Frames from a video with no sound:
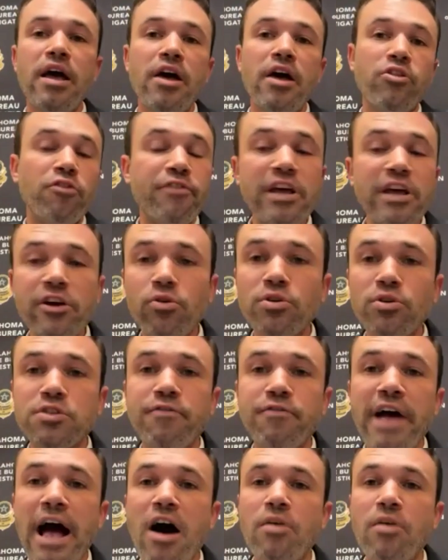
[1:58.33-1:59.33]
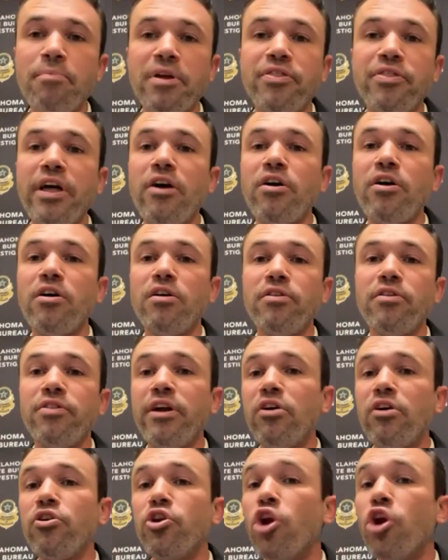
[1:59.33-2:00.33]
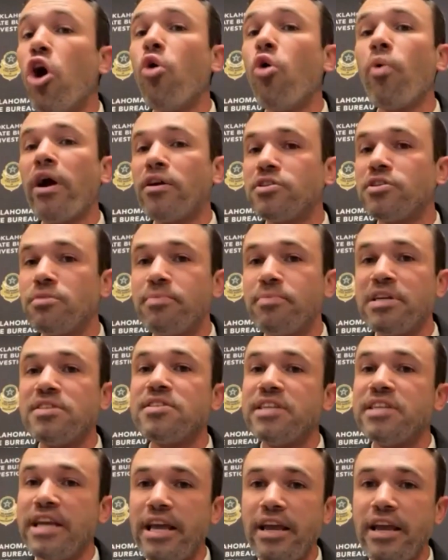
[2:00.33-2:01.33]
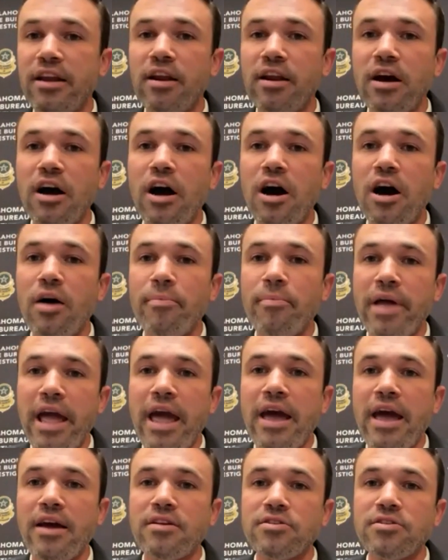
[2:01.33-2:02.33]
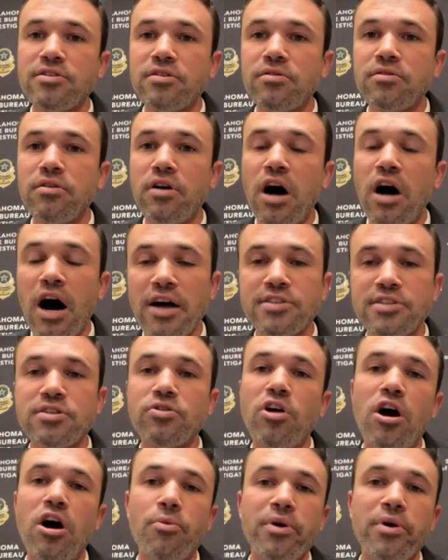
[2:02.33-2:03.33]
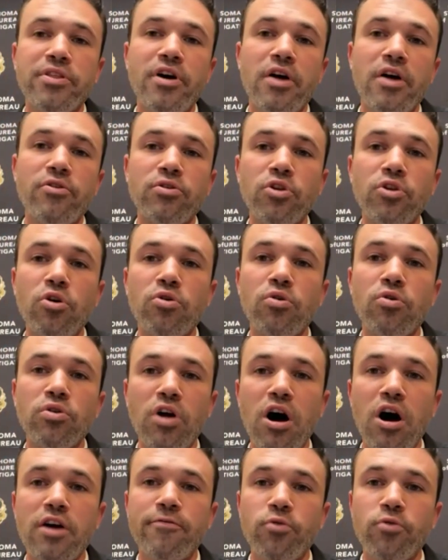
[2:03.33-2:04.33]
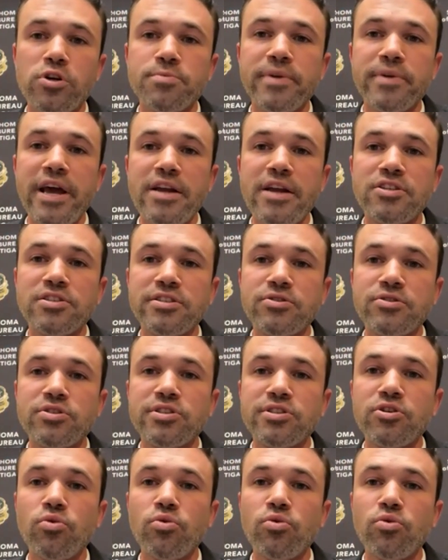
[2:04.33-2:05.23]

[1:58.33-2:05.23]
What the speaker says: Their vehicle is found, but they're nowhere to be seen. And us, along with other local law enforcement agencies, are still